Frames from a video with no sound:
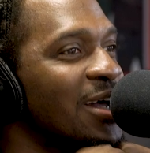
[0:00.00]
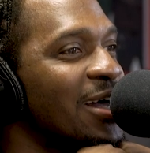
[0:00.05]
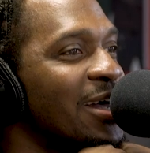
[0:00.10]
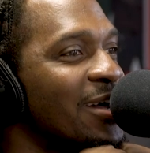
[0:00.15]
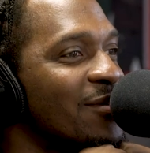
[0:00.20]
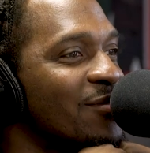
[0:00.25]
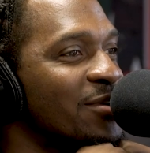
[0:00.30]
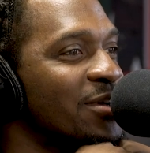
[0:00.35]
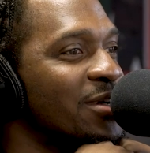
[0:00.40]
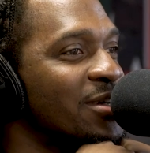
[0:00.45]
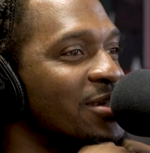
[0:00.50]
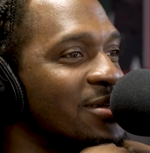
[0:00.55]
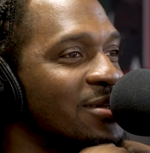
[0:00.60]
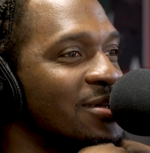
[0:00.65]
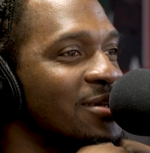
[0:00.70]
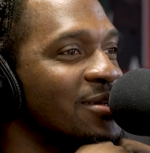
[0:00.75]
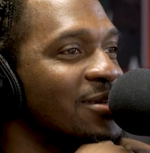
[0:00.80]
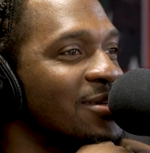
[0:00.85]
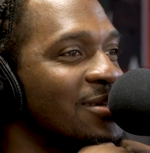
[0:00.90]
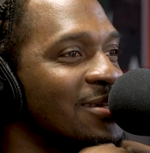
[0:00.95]
haven't.
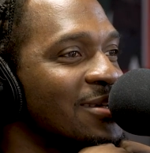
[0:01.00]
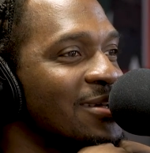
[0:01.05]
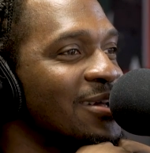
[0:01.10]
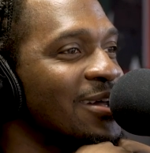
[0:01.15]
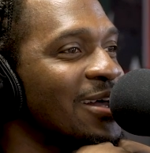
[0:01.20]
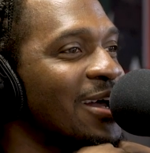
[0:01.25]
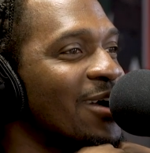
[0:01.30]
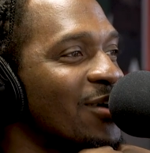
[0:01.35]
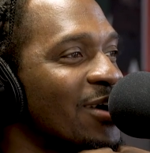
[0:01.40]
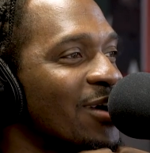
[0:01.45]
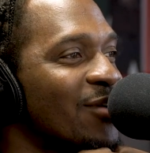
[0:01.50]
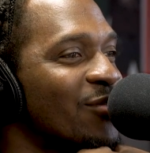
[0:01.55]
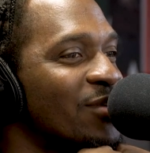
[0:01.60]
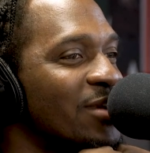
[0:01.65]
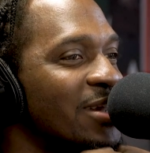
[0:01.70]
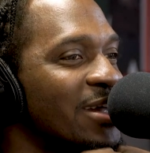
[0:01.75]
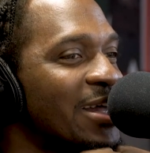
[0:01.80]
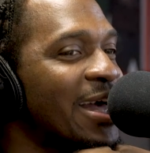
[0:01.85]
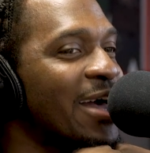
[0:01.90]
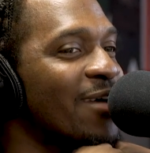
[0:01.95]
You haven't. I
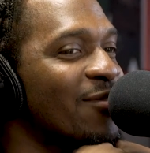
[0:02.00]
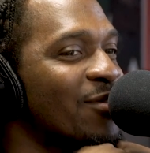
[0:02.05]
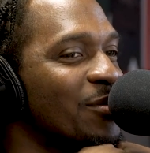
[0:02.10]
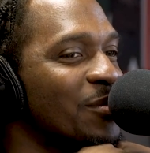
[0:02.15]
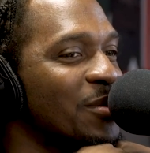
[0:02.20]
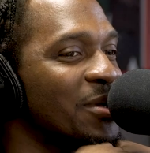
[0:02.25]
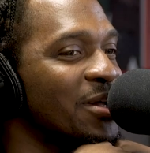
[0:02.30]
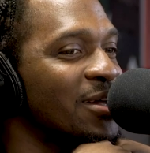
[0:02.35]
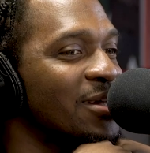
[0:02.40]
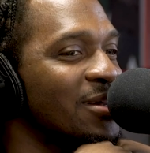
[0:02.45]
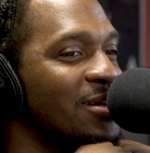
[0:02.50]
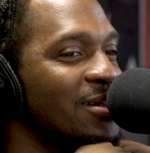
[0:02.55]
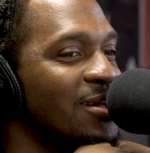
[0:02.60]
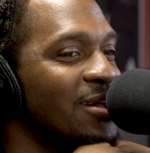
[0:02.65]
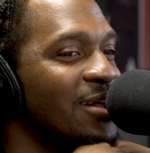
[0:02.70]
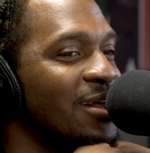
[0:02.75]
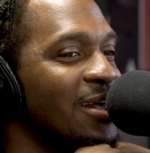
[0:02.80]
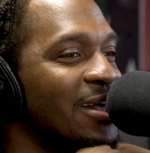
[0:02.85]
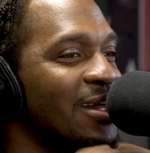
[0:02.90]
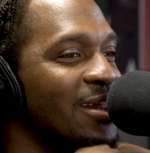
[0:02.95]
really haven't, man.
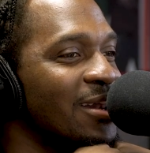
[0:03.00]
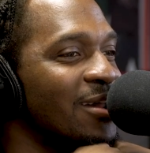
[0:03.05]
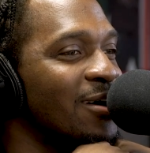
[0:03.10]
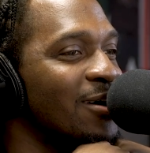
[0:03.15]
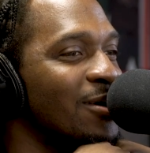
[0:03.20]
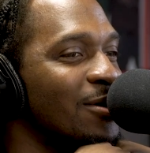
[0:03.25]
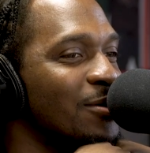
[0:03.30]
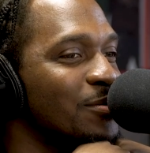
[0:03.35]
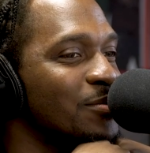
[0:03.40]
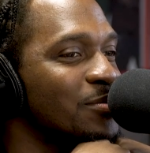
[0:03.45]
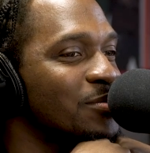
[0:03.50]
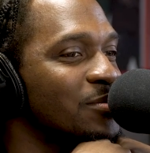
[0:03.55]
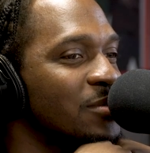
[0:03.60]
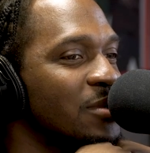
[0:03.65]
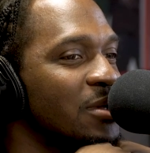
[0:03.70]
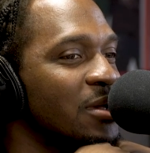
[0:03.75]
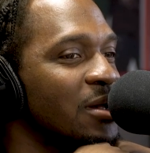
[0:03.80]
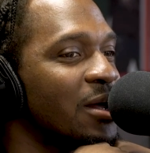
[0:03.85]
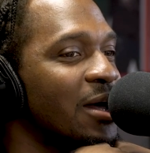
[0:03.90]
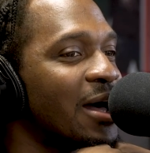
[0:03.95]
And I
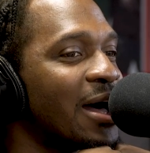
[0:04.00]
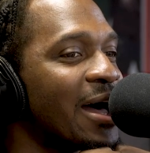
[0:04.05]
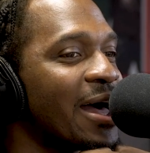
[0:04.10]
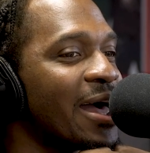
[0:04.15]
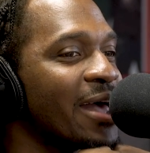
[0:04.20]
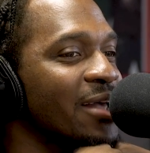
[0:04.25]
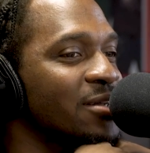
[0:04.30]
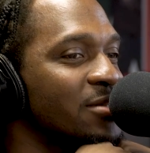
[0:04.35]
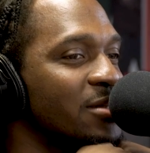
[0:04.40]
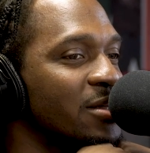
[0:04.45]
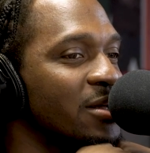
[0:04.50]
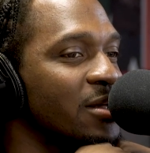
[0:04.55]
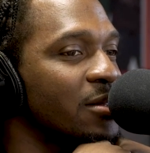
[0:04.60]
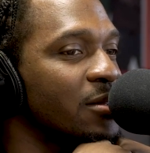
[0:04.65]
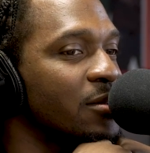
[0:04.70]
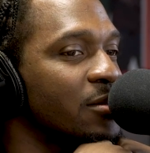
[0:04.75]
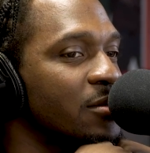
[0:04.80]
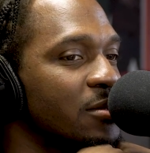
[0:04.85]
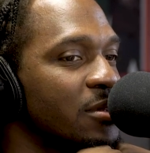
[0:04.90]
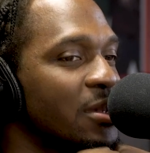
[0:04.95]

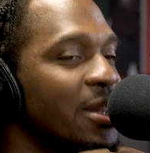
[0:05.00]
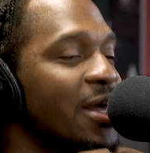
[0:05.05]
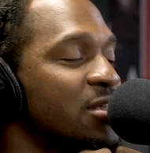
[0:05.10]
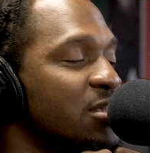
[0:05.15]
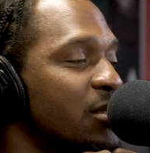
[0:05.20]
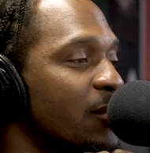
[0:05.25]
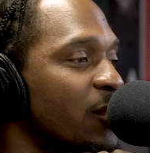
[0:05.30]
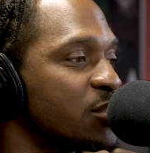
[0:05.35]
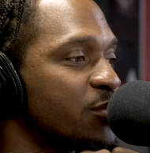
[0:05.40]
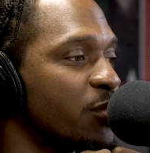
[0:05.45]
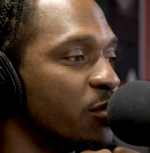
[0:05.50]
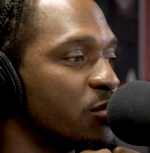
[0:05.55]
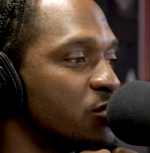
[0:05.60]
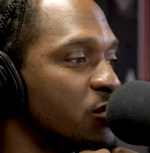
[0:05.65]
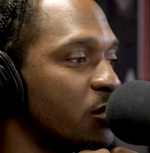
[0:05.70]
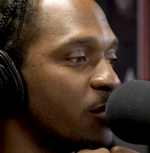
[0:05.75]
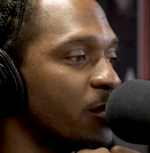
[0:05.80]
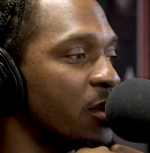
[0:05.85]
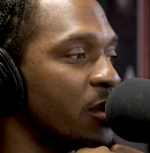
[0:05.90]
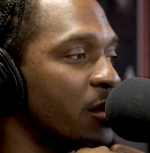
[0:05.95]
actually, the last time I spoke to
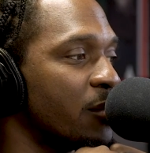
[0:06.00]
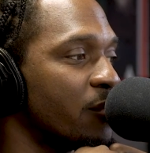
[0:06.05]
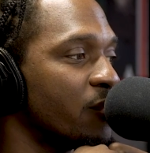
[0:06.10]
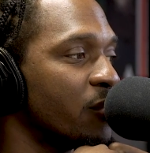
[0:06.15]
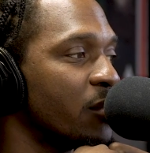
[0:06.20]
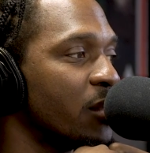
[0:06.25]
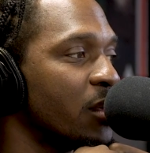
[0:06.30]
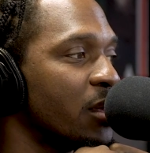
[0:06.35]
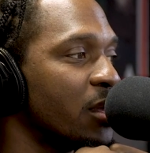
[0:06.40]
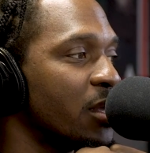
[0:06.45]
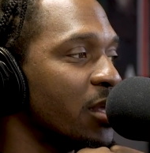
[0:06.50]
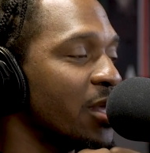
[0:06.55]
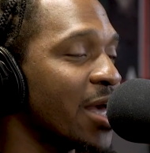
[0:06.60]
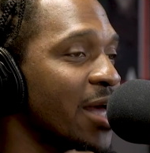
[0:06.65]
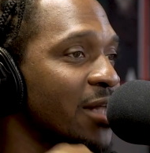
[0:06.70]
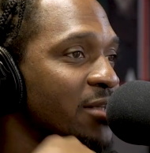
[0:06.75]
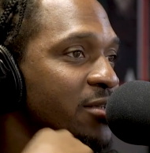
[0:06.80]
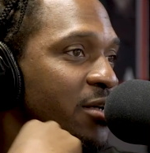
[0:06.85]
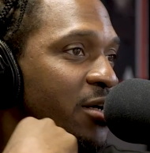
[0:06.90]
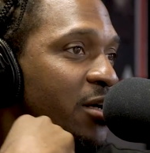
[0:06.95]
him, he
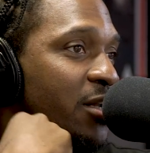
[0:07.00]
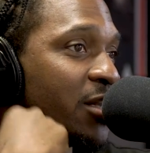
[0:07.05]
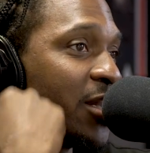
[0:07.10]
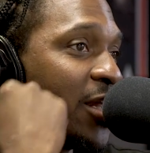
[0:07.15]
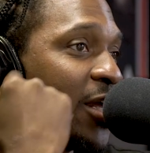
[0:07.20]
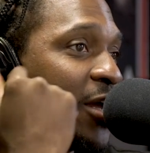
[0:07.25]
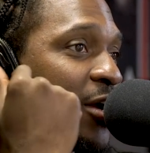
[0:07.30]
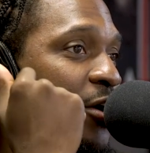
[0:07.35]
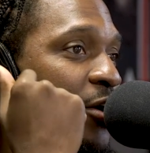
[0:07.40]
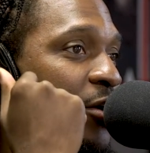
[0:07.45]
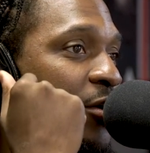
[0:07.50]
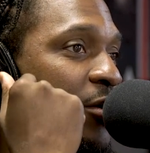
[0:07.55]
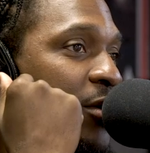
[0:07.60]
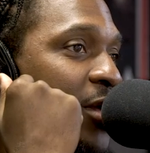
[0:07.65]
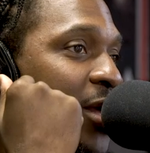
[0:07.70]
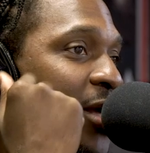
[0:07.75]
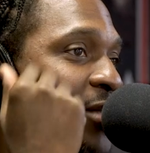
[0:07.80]
had to clear